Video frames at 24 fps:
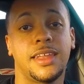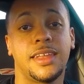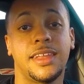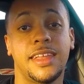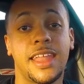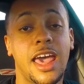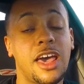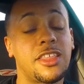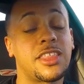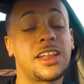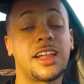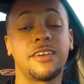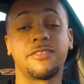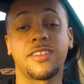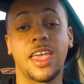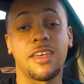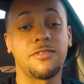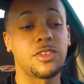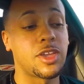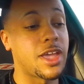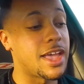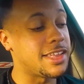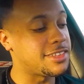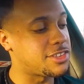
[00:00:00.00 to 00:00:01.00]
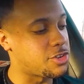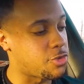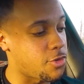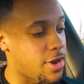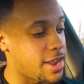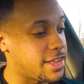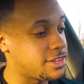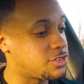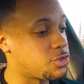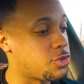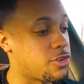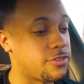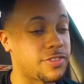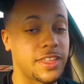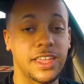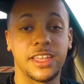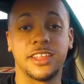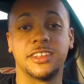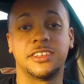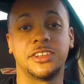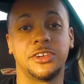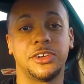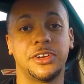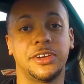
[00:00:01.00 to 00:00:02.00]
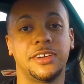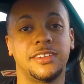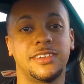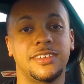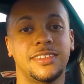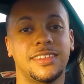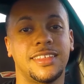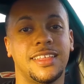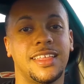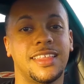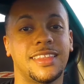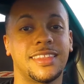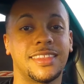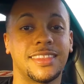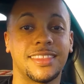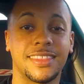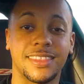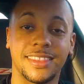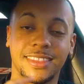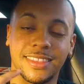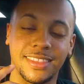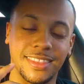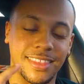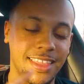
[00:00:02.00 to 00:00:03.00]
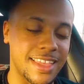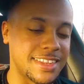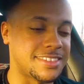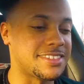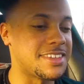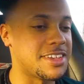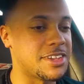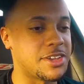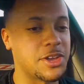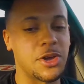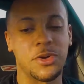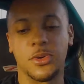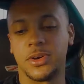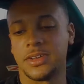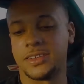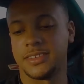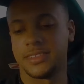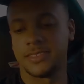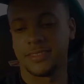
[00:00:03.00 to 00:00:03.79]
Now that I've gave you guys a grand tour of the interior, let's get going.